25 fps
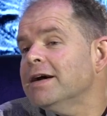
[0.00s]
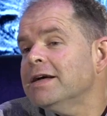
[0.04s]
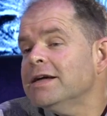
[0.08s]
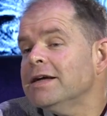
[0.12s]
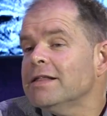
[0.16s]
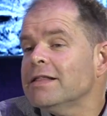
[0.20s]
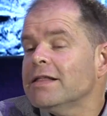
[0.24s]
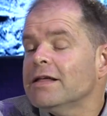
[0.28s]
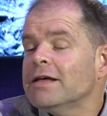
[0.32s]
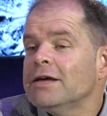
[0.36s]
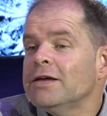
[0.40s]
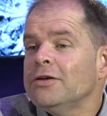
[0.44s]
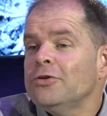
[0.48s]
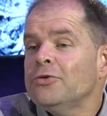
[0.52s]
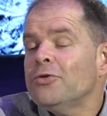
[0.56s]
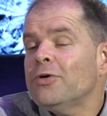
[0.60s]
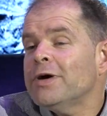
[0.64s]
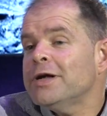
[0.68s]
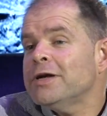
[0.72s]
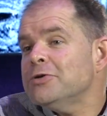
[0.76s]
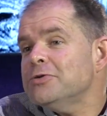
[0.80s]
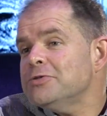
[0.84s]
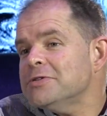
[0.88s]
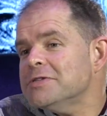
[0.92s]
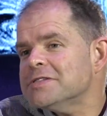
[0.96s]
I
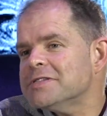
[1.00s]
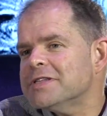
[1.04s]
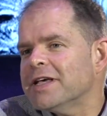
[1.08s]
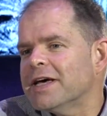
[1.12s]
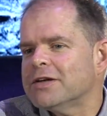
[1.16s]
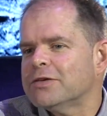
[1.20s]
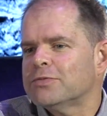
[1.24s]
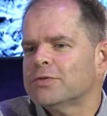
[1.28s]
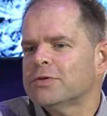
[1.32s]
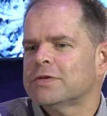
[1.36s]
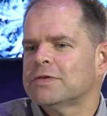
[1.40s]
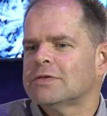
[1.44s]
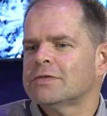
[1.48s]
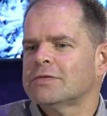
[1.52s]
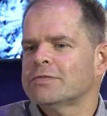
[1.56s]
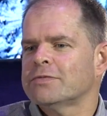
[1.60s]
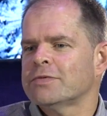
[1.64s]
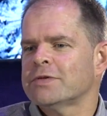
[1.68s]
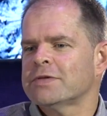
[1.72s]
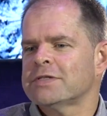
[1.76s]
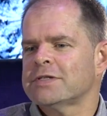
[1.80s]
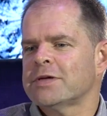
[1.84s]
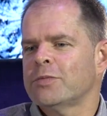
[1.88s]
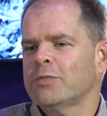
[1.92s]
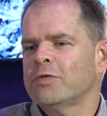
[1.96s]
noticed that with
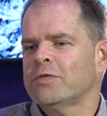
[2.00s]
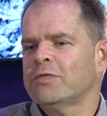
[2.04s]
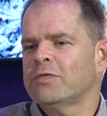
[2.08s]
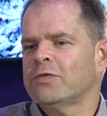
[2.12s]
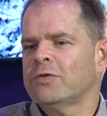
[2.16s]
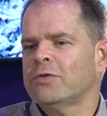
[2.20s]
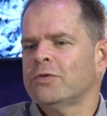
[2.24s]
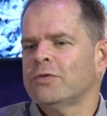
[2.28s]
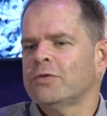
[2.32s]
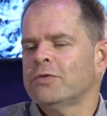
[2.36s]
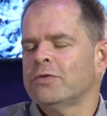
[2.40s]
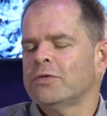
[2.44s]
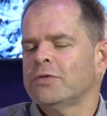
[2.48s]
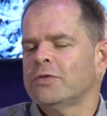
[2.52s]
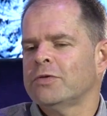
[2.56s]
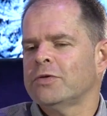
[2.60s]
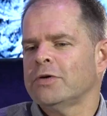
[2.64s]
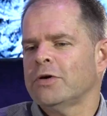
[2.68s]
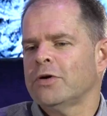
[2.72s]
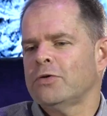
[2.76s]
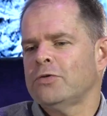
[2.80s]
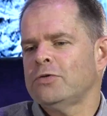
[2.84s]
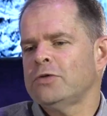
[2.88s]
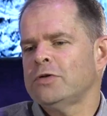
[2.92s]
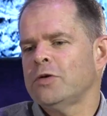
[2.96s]
some of the
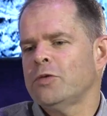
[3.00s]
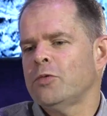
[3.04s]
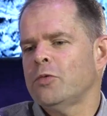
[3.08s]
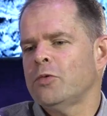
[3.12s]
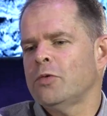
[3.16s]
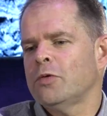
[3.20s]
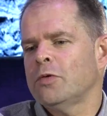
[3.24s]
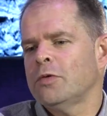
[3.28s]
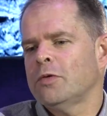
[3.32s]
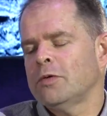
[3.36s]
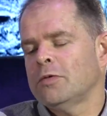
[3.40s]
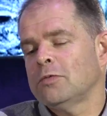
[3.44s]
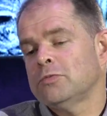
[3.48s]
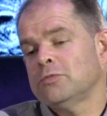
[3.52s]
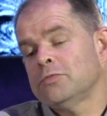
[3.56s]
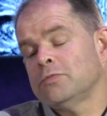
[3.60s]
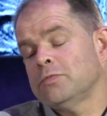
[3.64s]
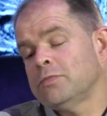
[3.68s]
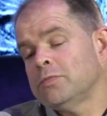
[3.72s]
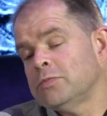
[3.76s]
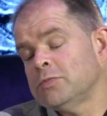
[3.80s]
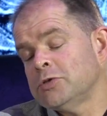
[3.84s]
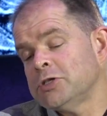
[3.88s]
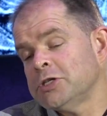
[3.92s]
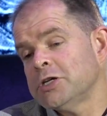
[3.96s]
older
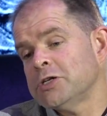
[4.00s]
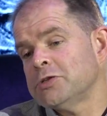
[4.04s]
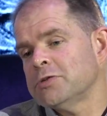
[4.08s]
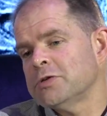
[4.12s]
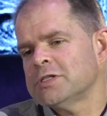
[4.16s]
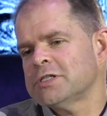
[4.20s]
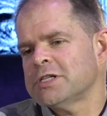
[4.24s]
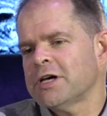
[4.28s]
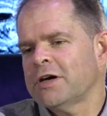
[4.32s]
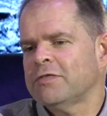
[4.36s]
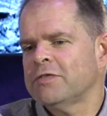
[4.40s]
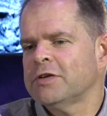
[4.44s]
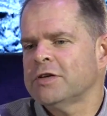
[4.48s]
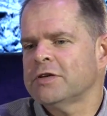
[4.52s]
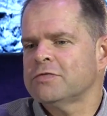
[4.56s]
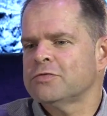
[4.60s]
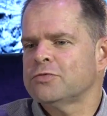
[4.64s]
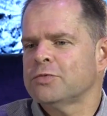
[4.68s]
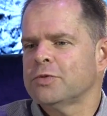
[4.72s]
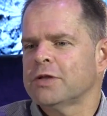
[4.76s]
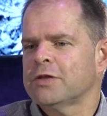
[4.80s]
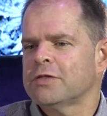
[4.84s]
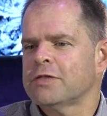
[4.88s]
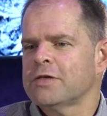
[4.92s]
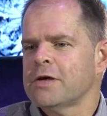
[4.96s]
Jesuits I've lived
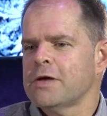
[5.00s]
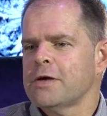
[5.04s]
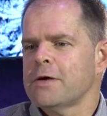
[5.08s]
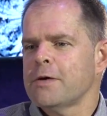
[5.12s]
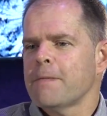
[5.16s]
with.